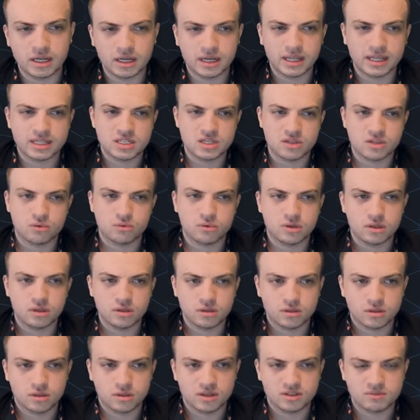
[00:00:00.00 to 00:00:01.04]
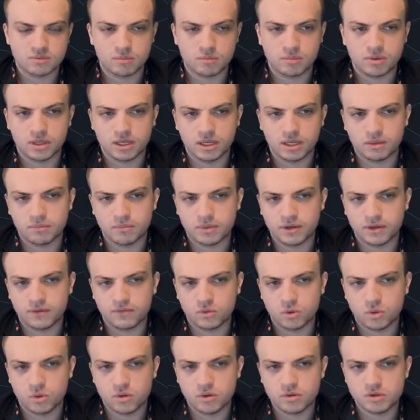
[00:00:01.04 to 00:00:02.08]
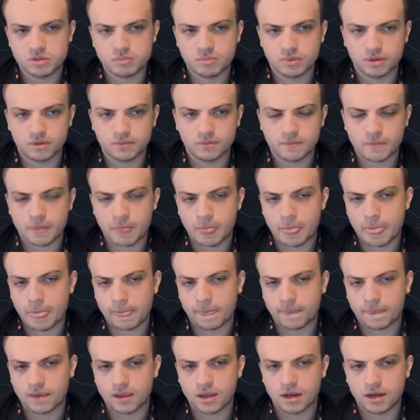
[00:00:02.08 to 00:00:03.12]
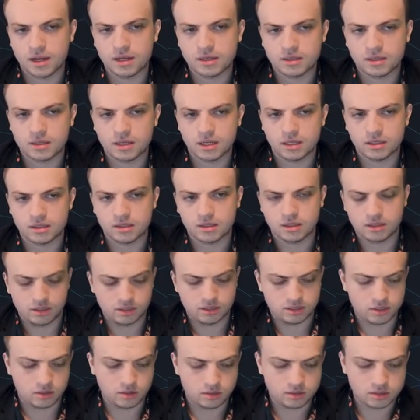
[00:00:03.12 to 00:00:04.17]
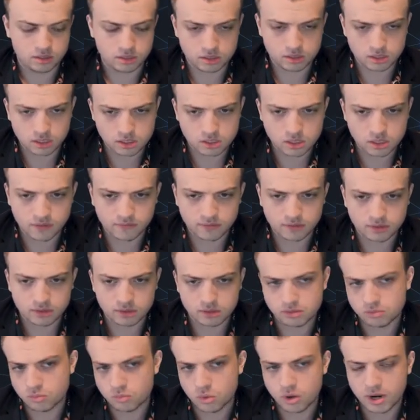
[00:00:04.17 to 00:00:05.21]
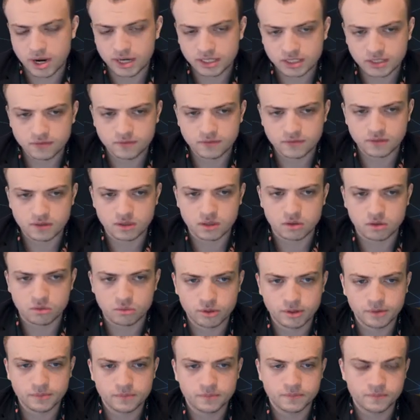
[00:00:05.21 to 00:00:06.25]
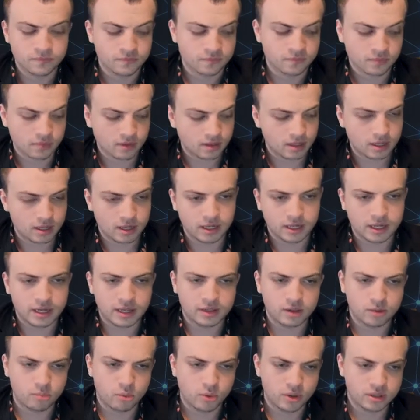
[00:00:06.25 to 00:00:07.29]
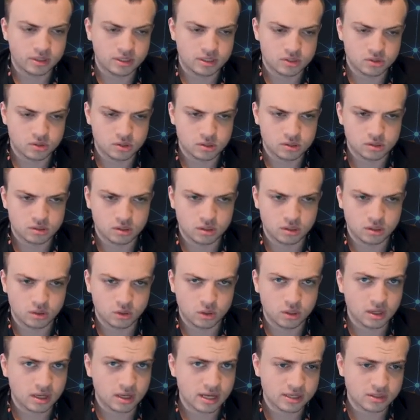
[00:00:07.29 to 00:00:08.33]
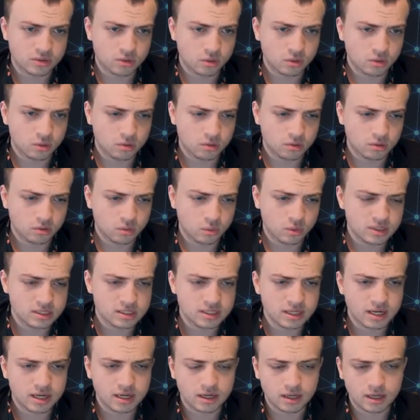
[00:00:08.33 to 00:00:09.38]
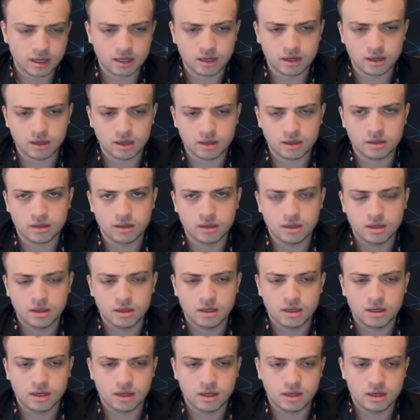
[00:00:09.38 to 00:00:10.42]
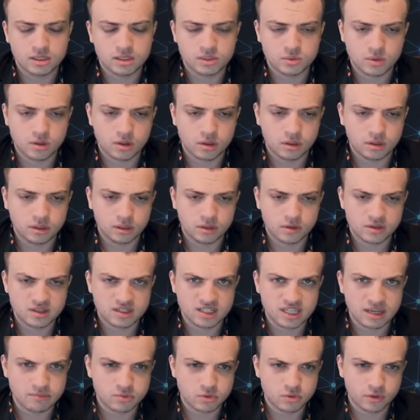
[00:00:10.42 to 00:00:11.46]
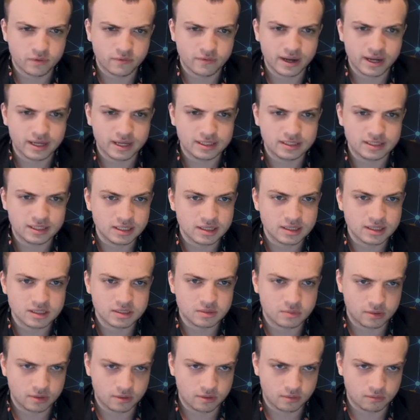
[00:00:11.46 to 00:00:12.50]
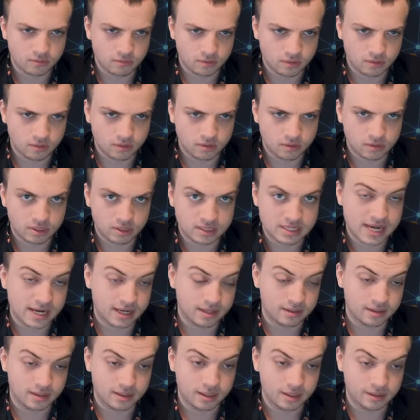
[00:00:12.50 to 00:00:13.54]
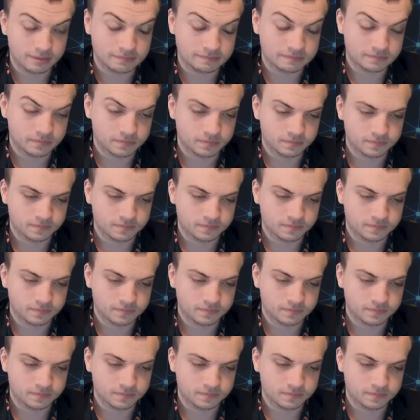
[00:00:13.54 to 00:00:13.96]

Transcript: and knight c3 has been played by a few others, but again, knight c6 is more active, e3. And again, the point is just you can castle queenside and as well, the same sort of ideas with attacking the king.